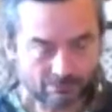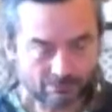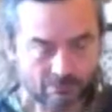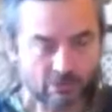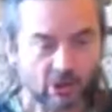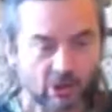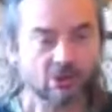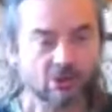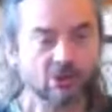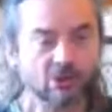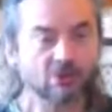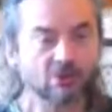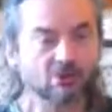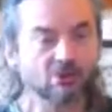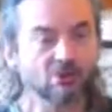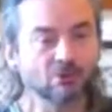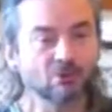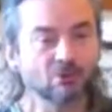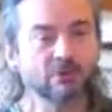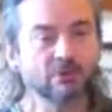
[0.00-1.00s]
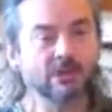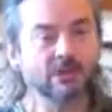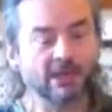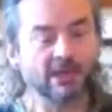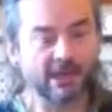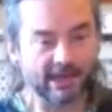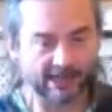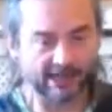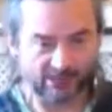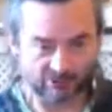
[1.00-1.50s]
you
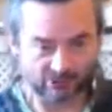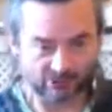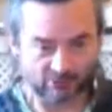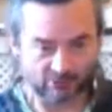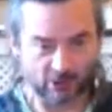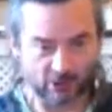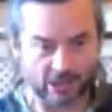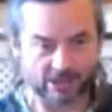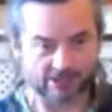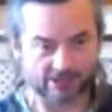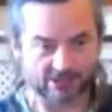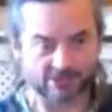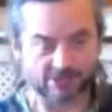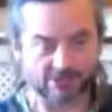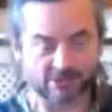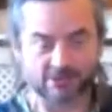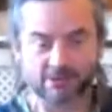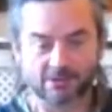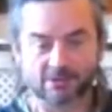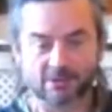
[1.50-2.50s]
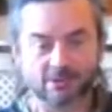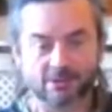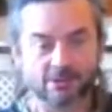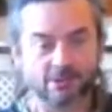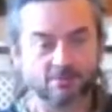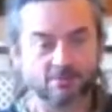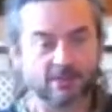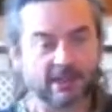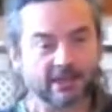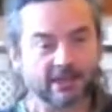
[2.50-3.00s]
inhale the breath,
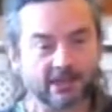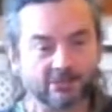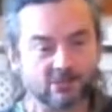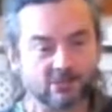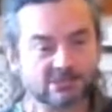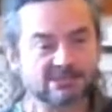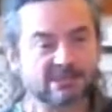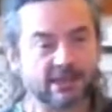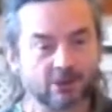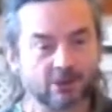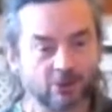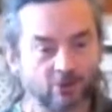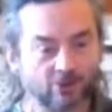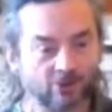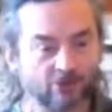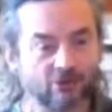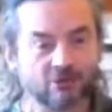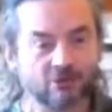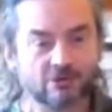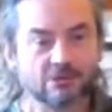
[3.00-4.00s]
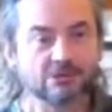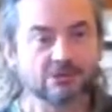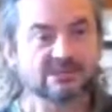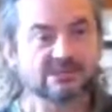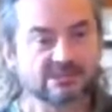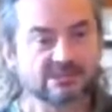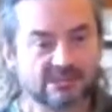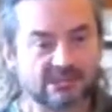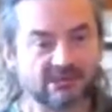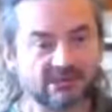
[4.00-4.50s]
making the sound
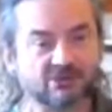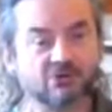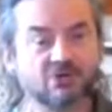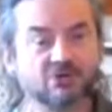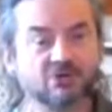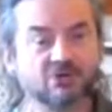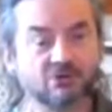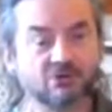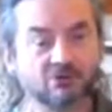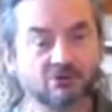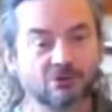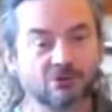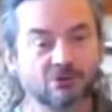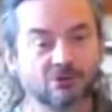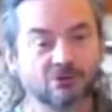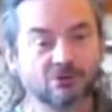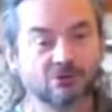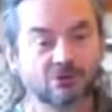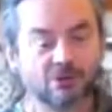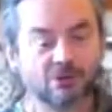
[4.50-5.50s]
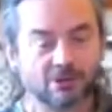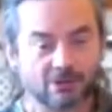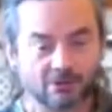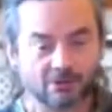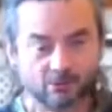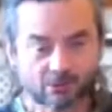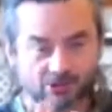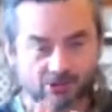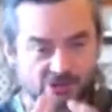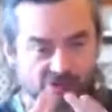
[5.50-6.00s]
seat, uh,
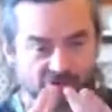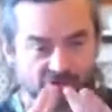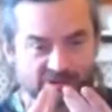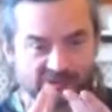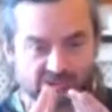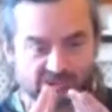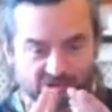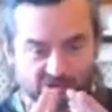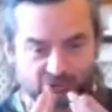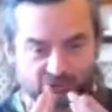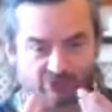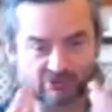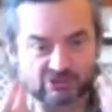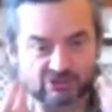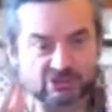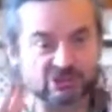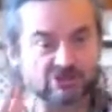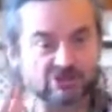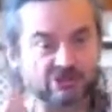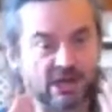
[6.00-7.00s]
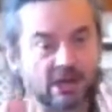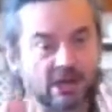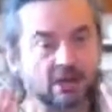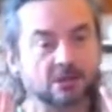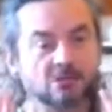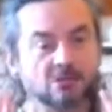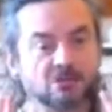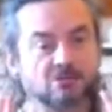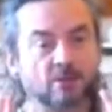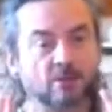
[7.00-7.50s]
with a, it's a sort of gentle
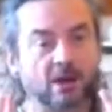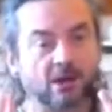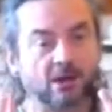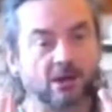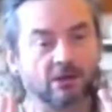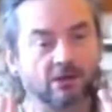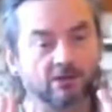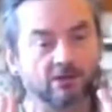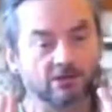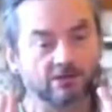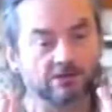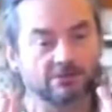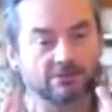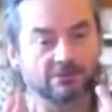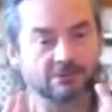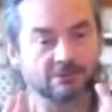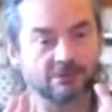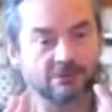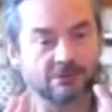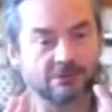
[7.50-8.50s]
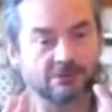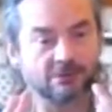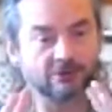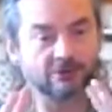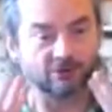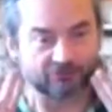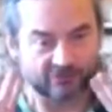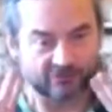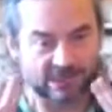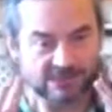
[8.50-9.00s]
smile uh, on your
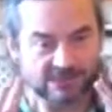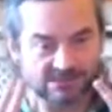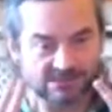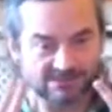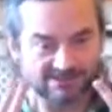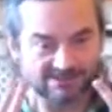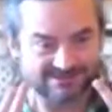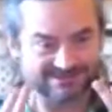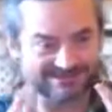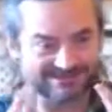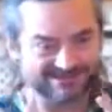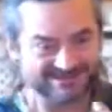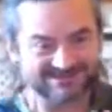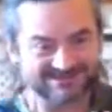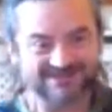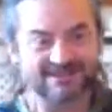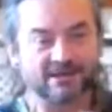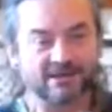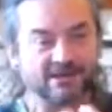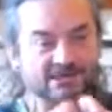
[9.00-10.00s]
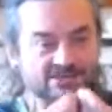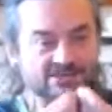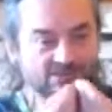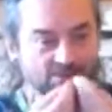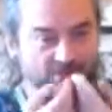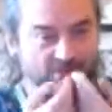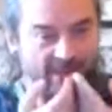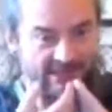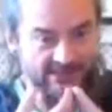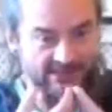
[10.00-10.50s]
face, and it's
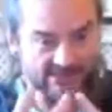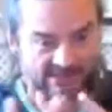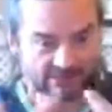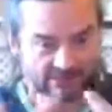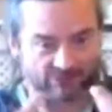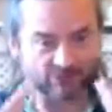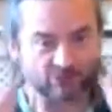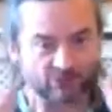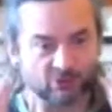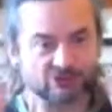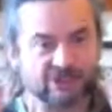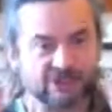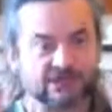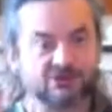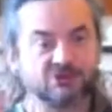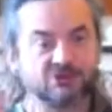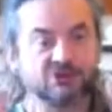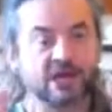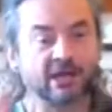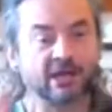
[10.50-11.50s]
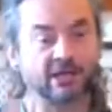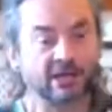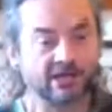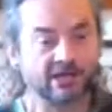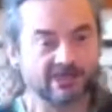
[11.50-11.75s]
making the sound through your teeth gently.